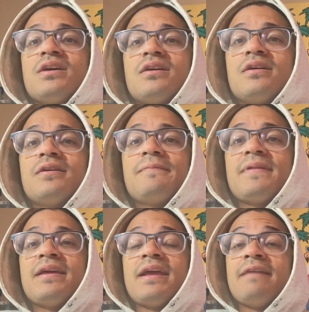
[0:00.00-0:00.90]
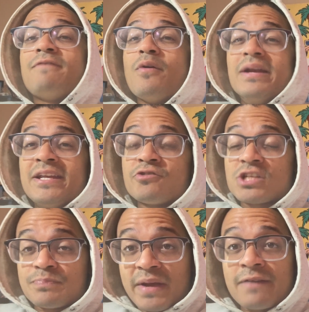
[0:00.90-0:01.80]
and very
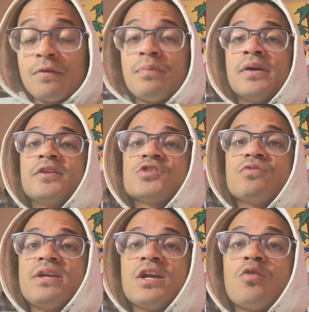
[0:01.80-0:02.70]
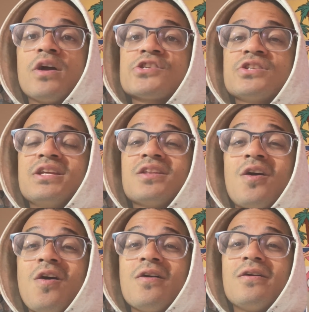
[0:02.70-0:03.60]
disrespectful punditry in questioning the
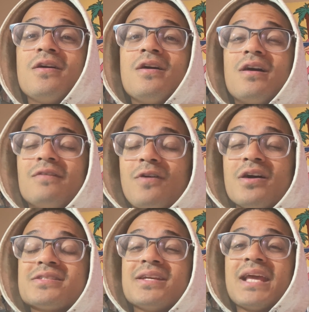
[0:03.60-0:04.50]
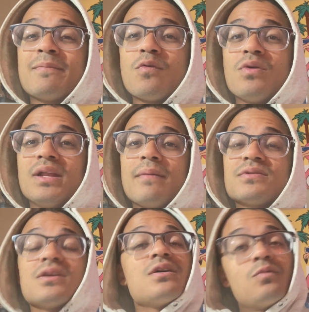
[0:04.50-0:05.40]
heart of Austin Emma Williams.